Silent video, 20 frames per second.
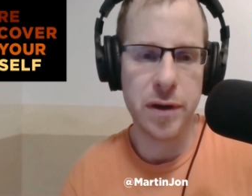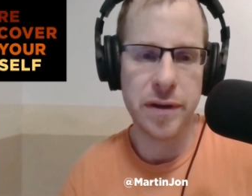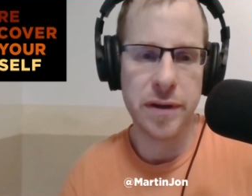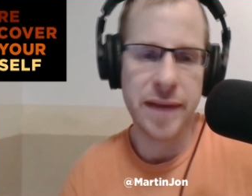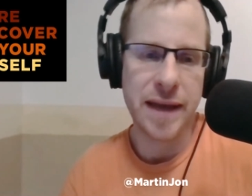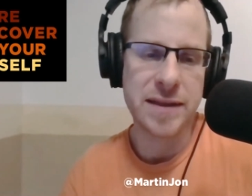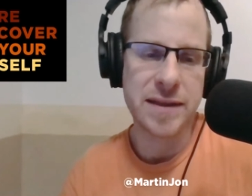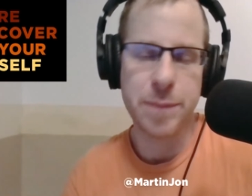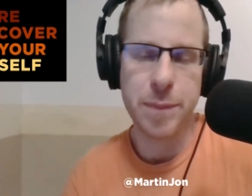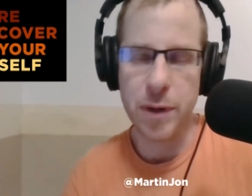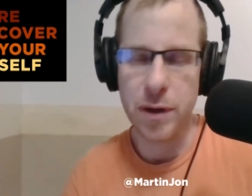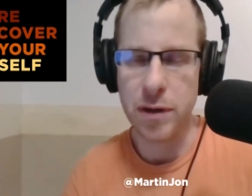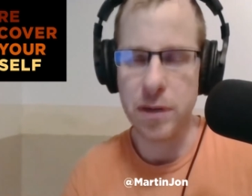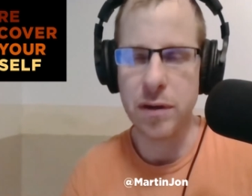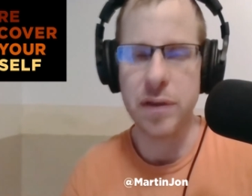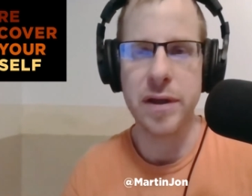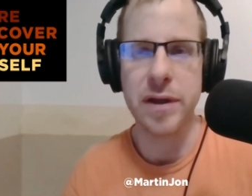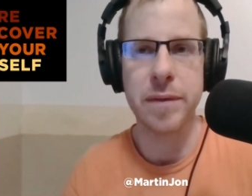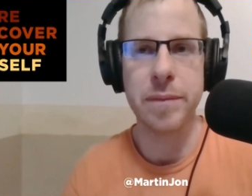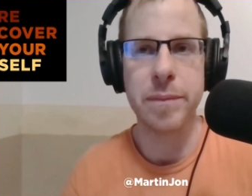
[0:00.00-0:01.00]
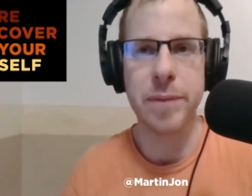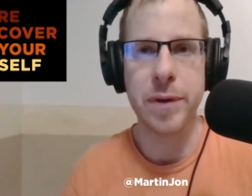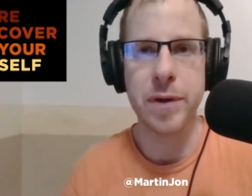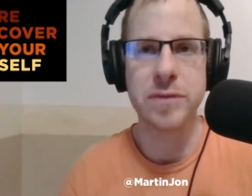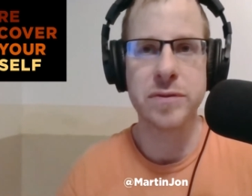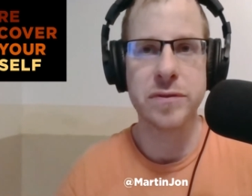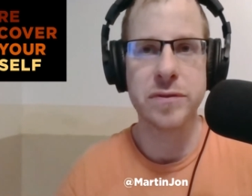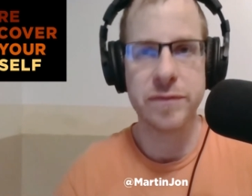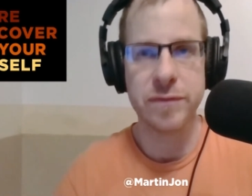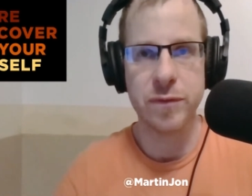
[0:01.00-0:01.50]
that's part and
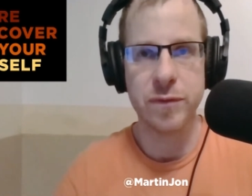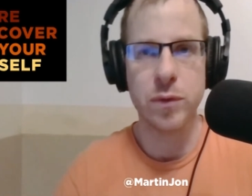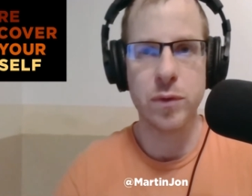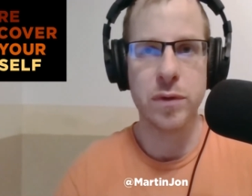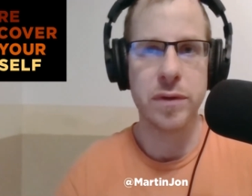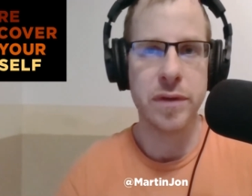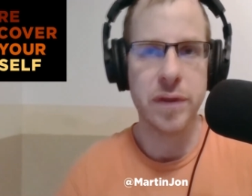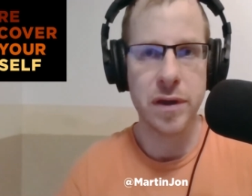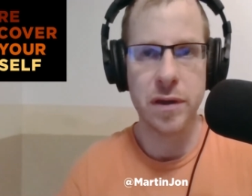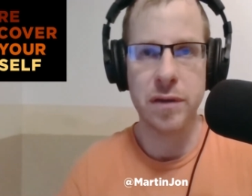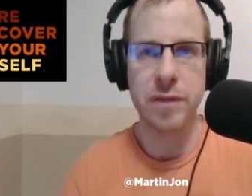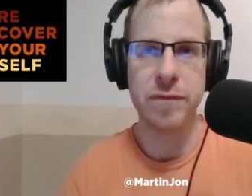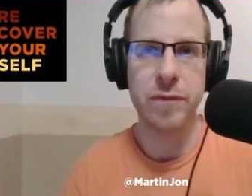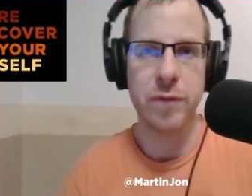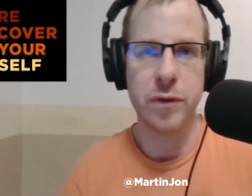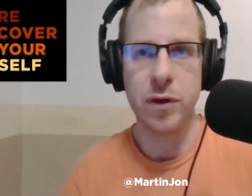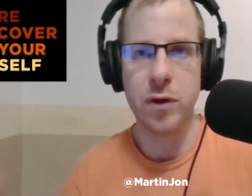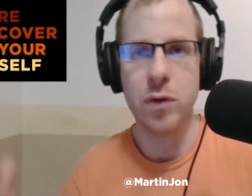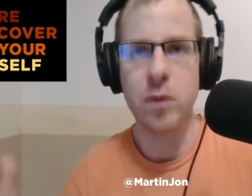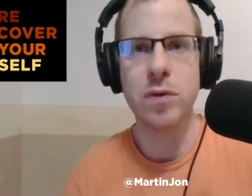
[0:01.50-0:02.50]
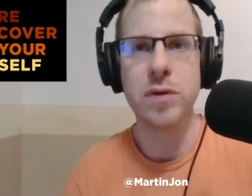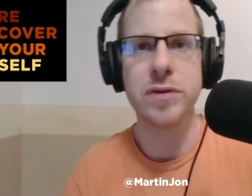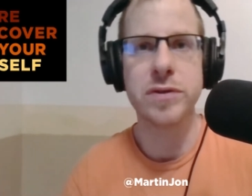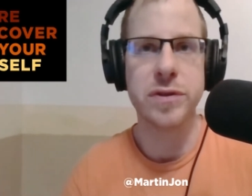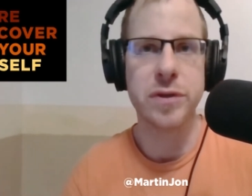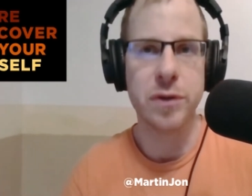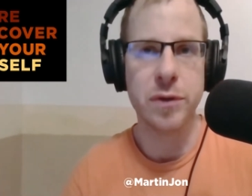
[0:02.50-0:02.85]
parcel for the course.